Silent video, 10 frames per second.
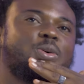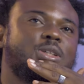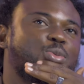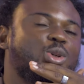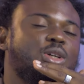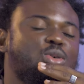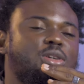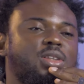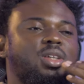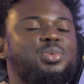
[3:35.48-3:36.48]
think it's possible. You
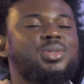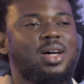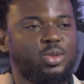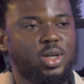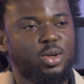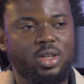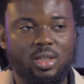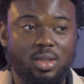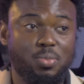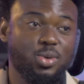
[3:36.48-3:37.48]
cannot gatekeep sound. You
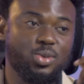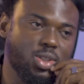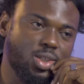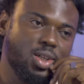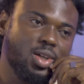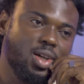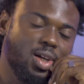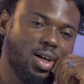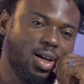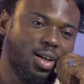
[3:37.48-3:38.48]
cannot gatekeep music.
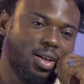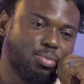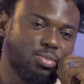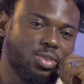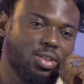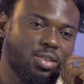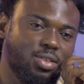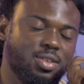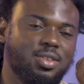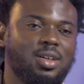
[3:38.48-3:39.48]
Um,
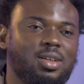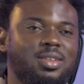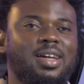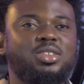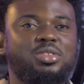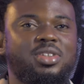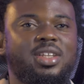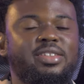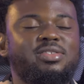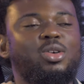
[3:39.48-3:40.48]

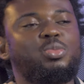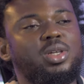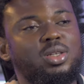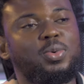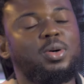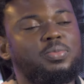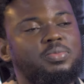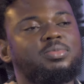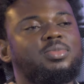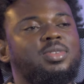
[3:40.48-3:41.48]
Nigeria, Nigeria will make
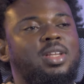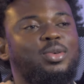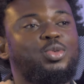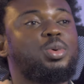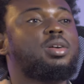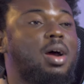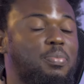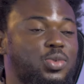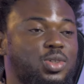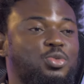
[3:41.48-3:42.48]
hip-hop. Like, we'll make
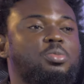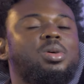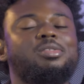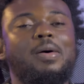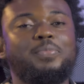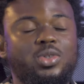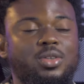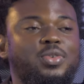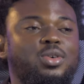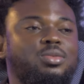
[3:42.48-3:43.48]
rap music. We'll make rap
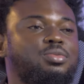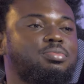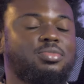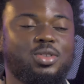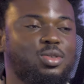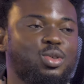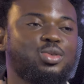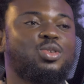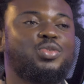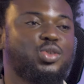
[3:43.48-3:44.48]
music for
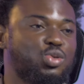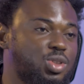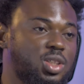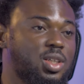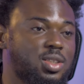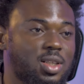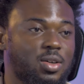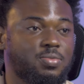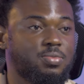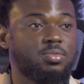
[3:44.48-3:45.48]
over two
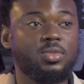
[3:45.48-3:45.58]
decades now.